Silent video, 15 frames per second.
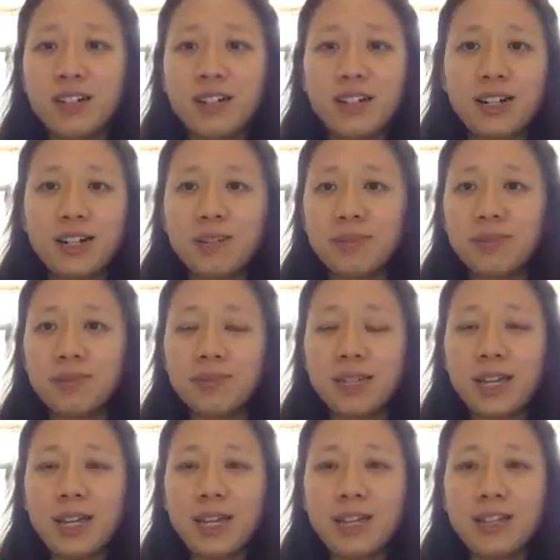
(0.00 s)

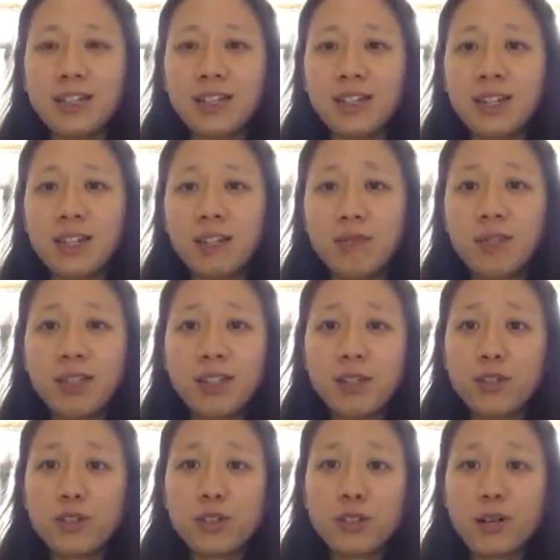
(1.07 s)
And it really
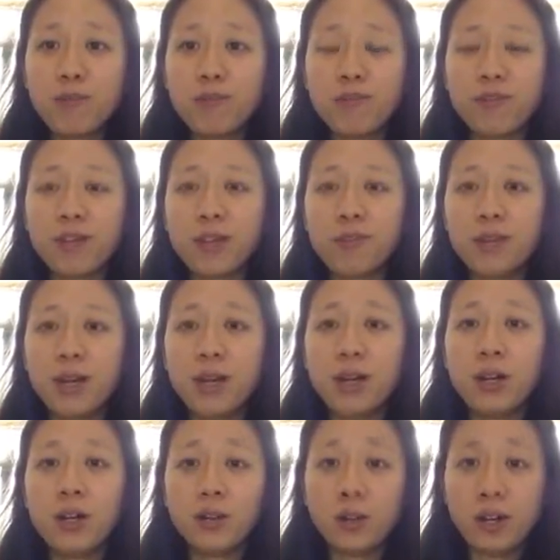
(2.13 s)
just comes from
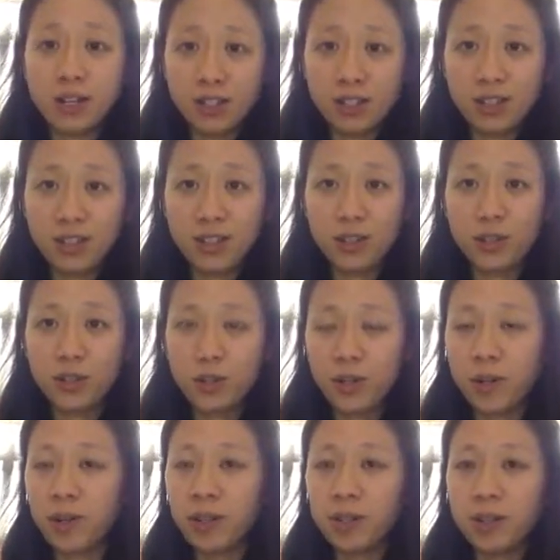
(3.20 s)
us
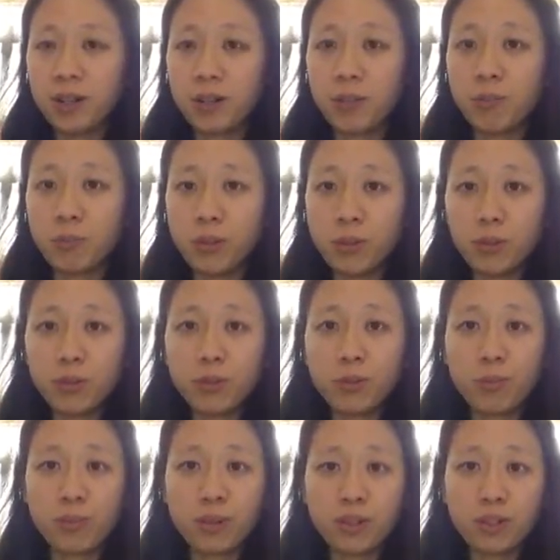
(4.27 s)
sharing our
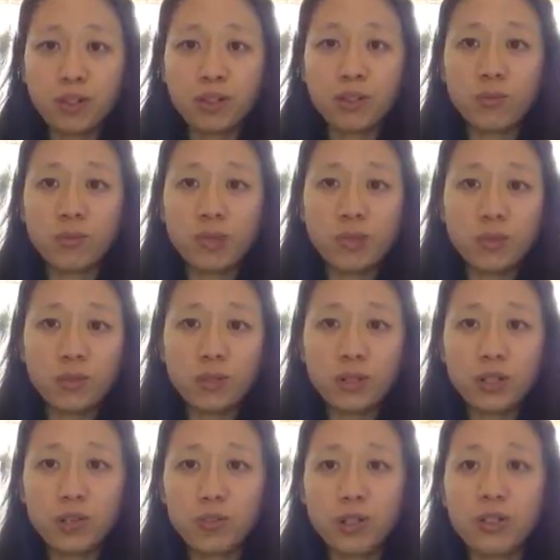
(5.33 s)
most precious
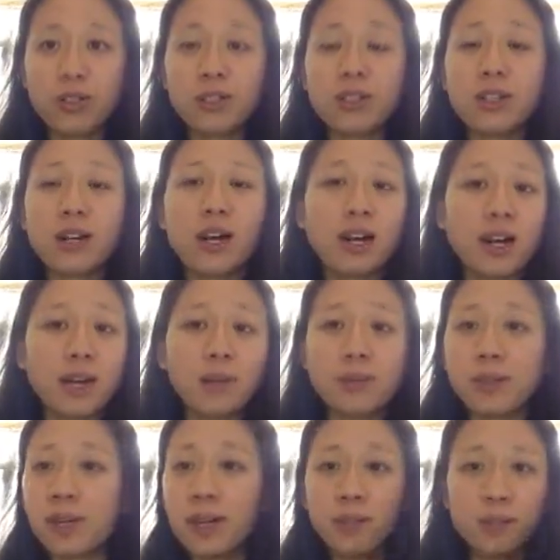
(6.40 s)
resource, which is time,
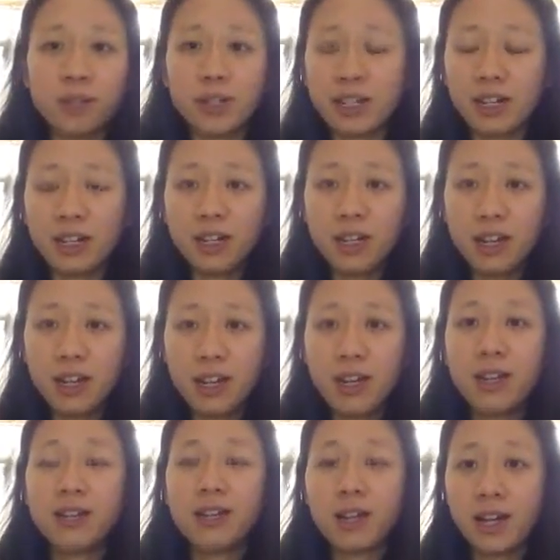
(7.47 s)
not money.
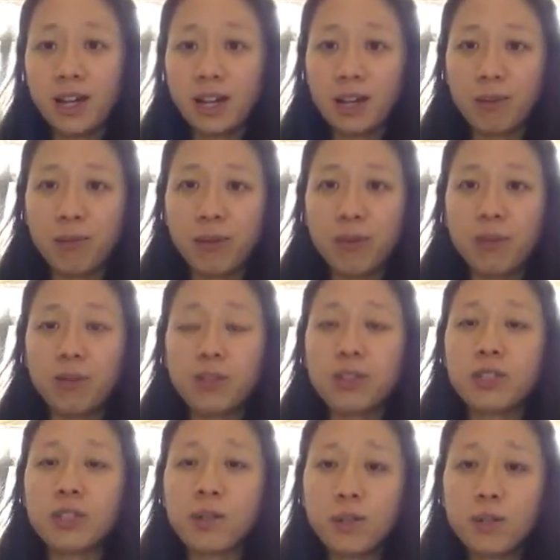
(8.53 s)
Time with
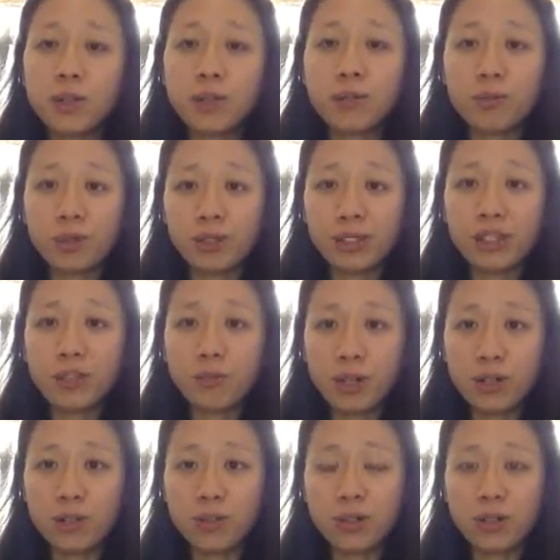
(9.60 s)
someone really
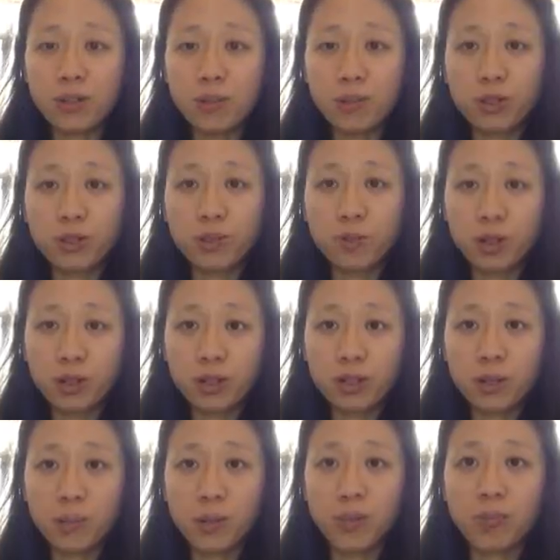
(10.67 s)
special, someone
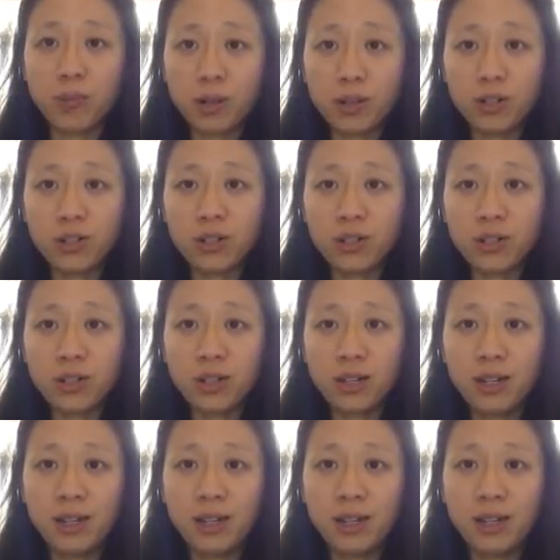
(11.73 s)
precious.